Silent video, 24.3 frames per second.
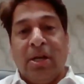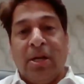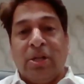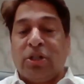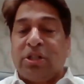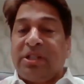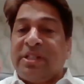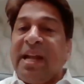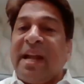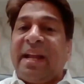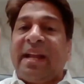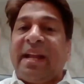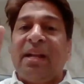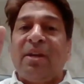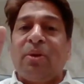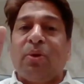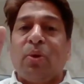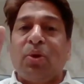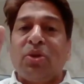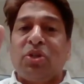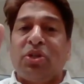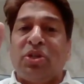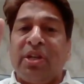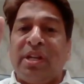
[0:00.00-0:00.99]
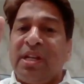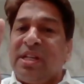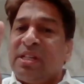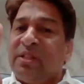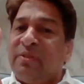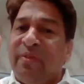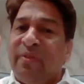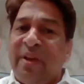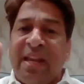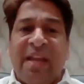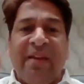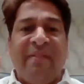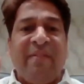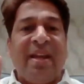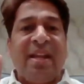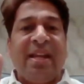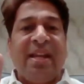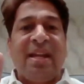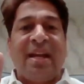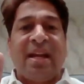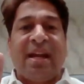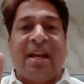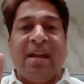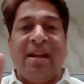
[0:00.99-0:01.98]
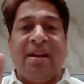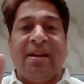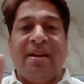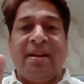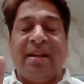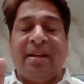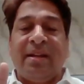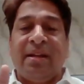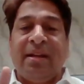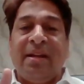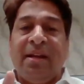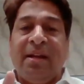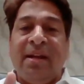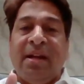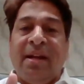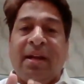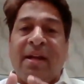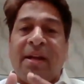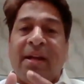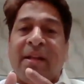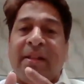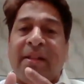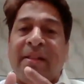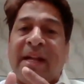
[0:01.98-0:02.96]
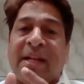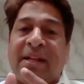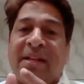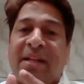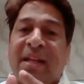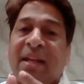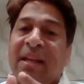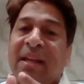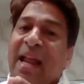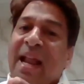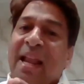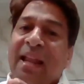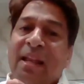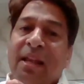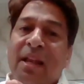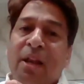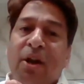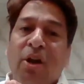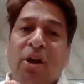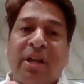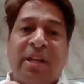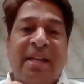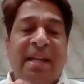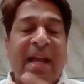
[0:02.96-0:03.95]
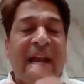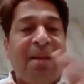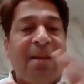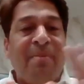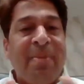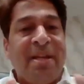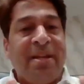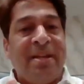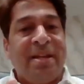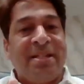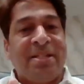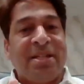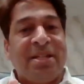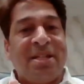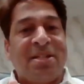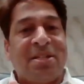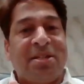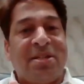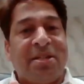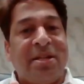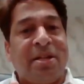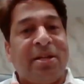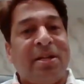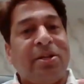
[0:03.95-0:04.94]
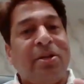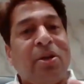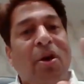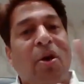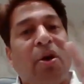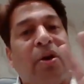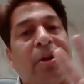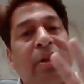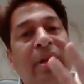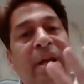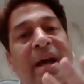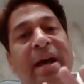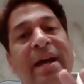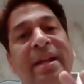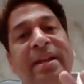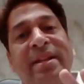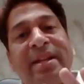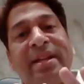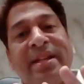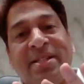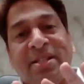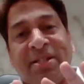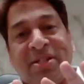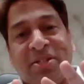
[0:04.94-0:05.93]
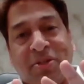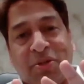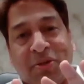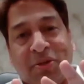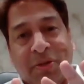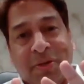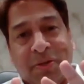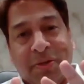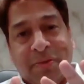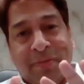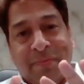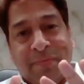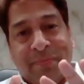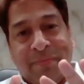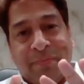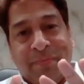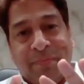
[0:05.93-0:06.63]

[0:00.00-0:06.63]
So second question is very, very clear that landlord can be registered or unregistered.